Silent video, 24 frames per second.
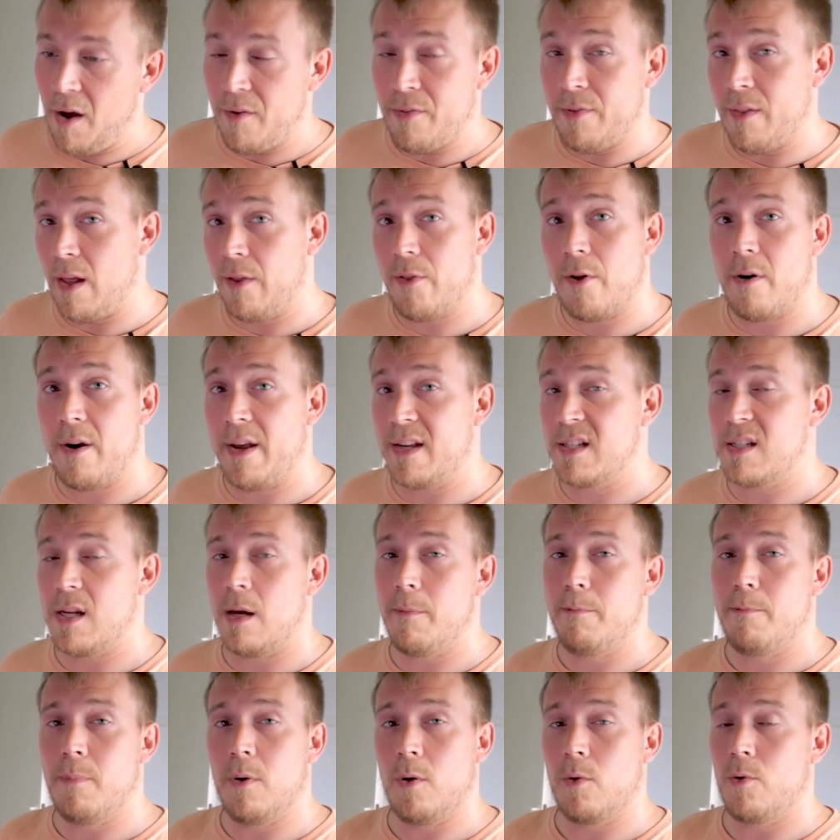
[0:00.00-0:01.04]
Another
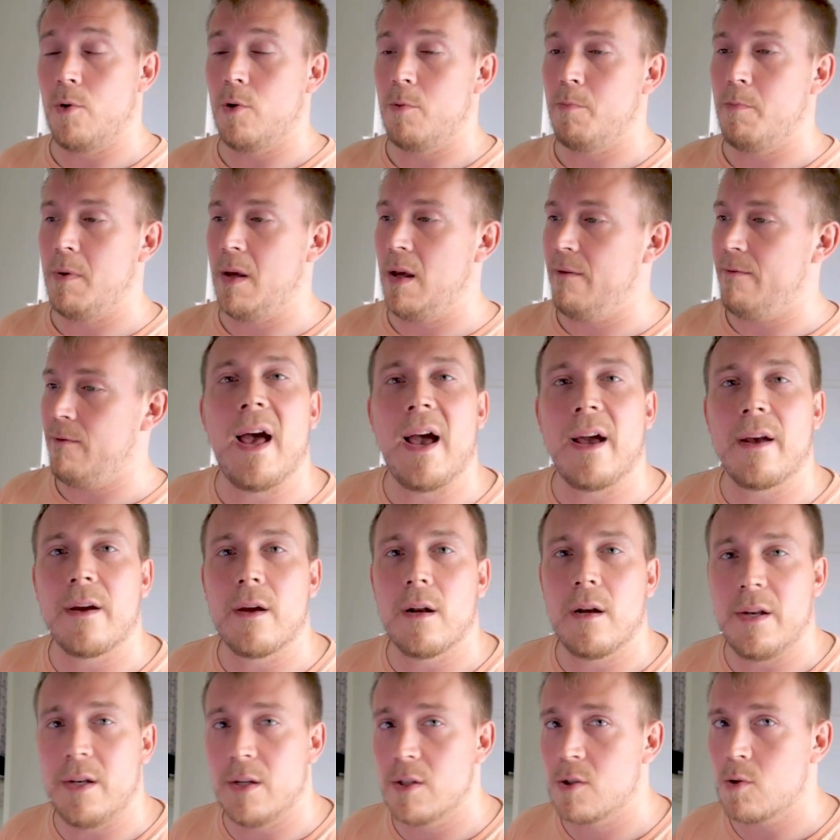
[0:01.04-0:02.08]
example could be
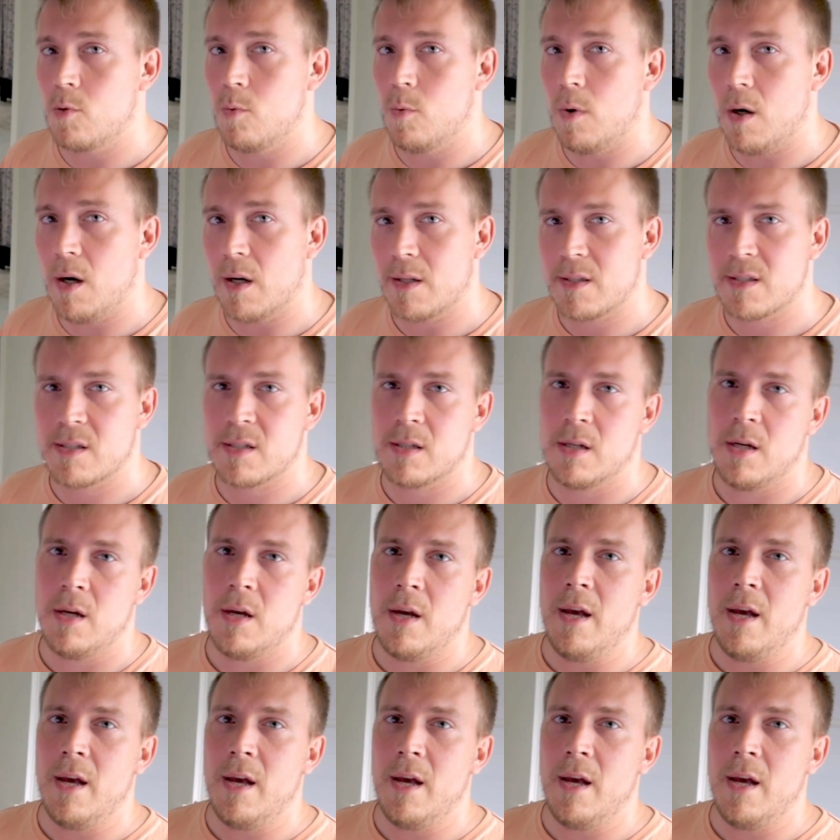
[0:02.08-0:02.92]
angle in the squats.